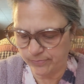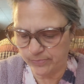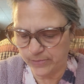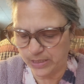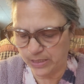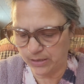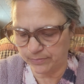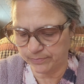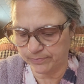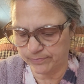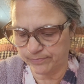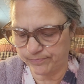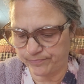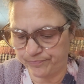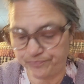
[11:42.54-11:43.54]
Yeah.
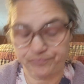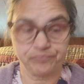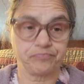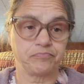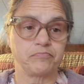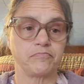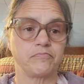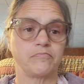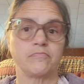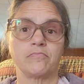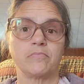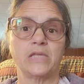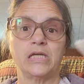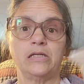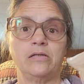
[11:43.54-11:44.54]

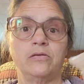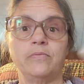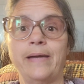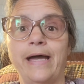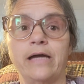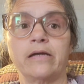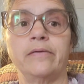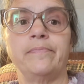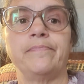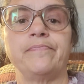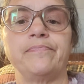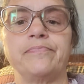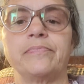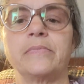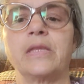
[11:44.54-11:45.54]
A little bag.
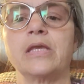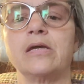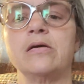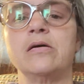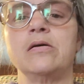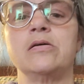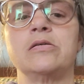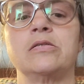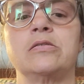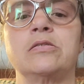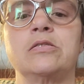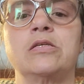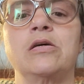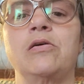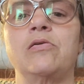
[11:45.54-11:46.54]

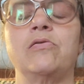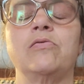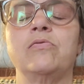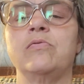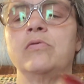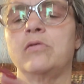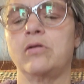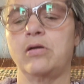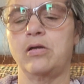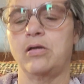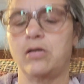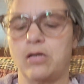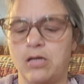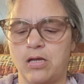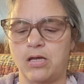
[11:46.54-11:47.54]
So
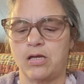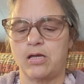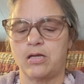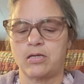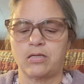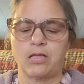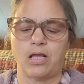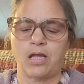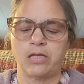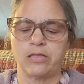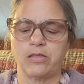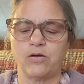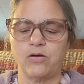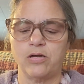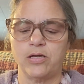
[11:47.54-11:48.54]
I
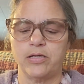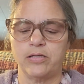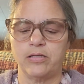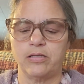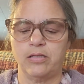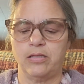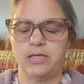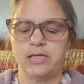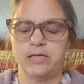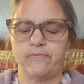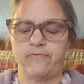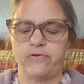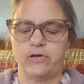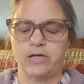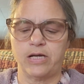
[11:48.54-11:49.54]
thought, like,
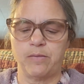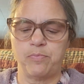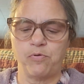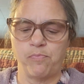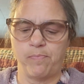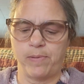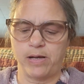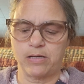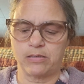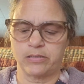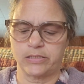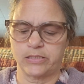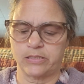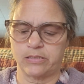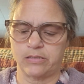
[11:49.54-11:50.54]
for a couple
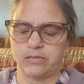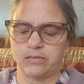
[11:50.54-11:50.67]
bucks,